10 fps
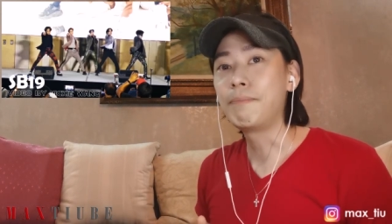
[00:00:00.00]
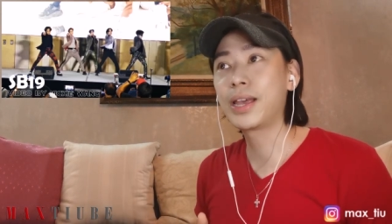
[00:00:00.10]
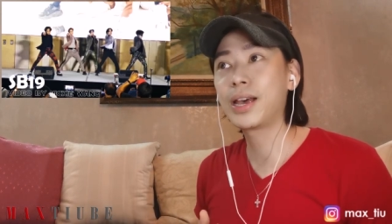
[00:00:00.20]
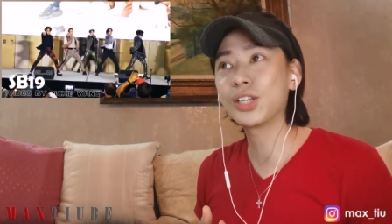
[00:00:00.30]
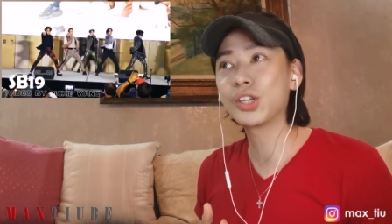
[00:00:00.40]

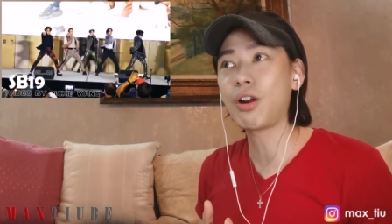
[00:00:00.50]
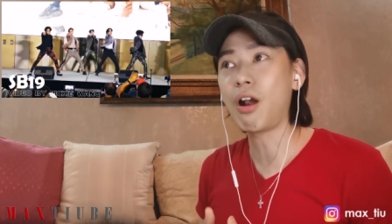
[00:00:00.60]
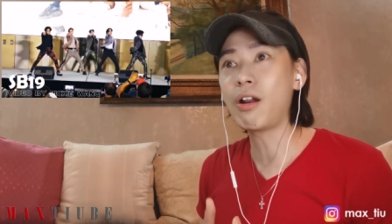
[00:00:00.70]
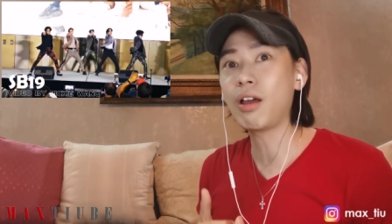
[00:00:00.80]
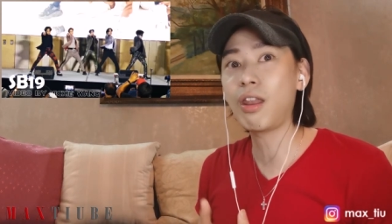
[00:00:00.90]
Because there
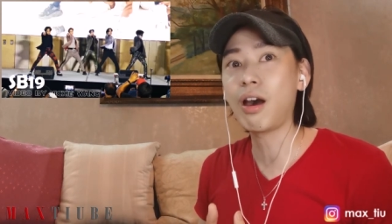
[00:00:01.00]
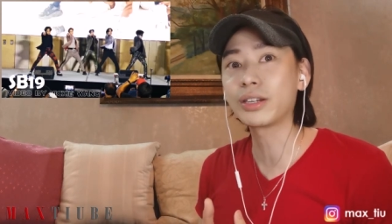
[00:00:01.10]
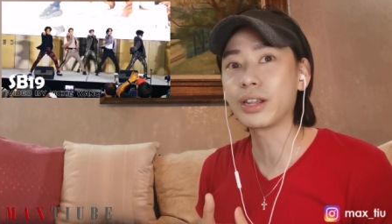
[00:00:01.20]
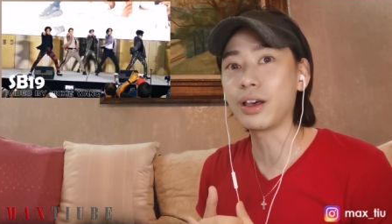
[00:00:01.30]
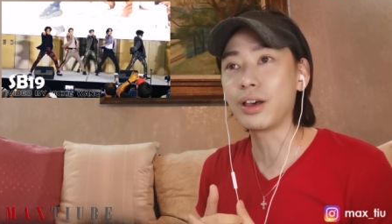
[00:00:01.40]
are a
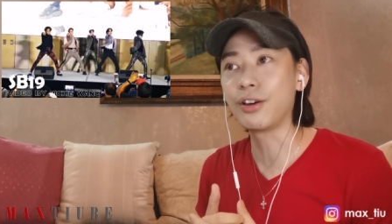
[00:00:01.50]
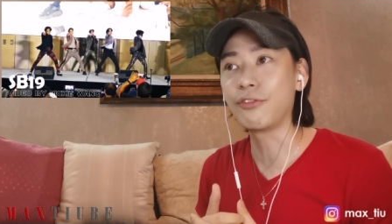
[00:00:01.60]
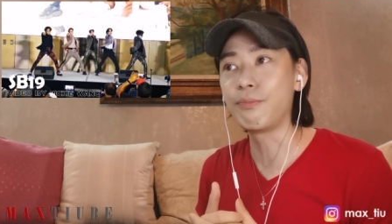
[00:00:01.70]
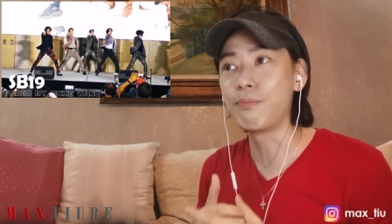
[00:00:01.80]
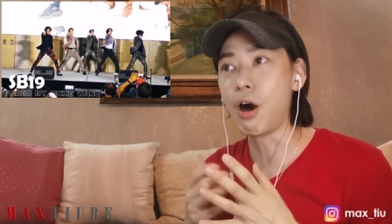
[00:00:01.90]
lot
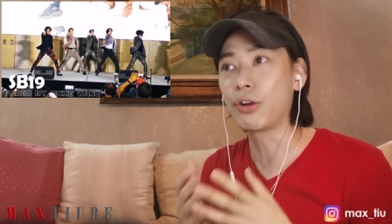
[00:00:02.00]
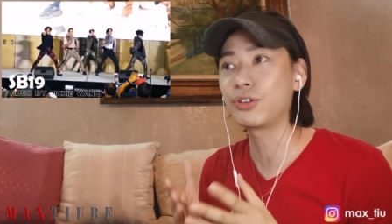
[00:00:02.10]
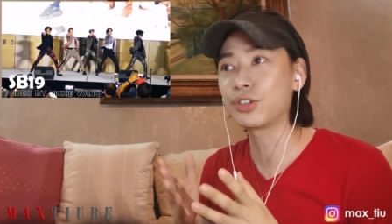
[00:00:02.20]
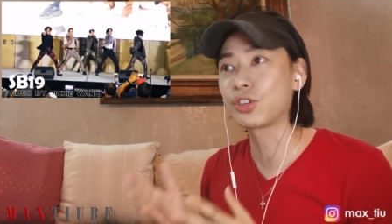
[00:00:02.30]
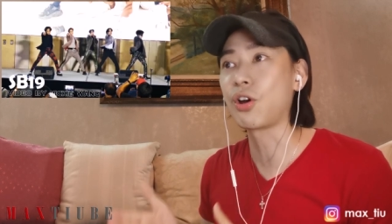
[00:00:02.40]
of
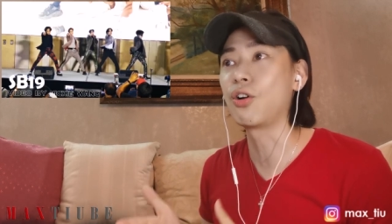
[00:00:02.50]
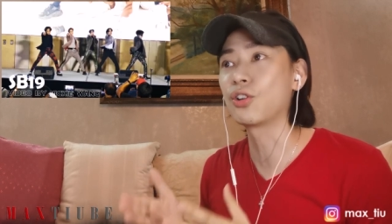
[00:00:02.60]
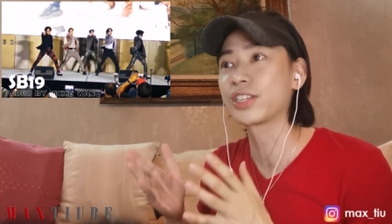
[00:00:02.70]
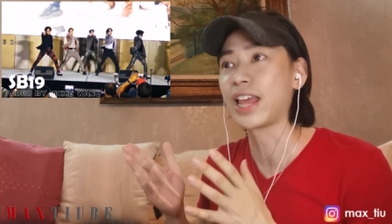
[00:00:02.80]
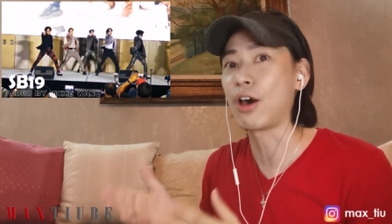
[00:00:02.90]
modern
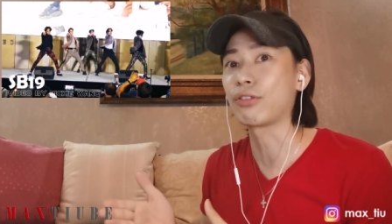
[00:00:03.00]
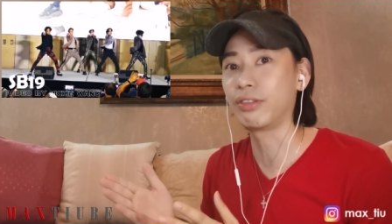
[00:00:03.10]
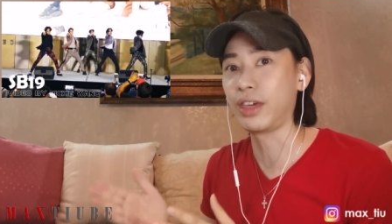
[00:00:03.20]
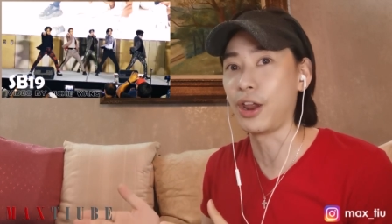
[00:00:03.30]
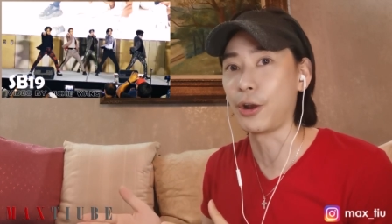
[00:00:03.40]
songs
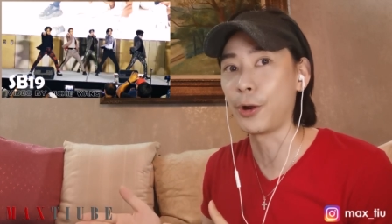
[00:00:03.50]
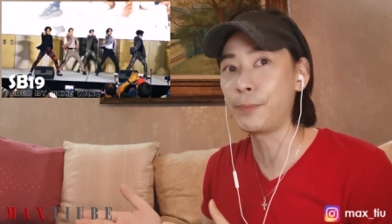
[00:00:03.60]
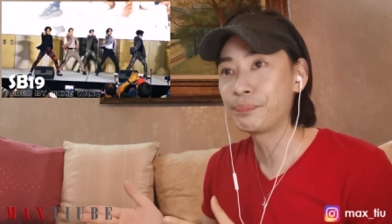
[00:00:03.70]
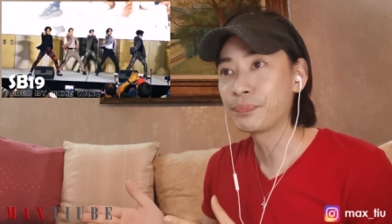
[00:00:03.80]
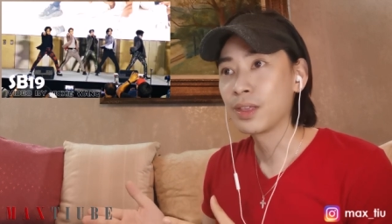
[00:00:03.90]
out
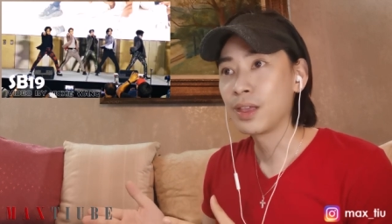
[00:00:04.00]
there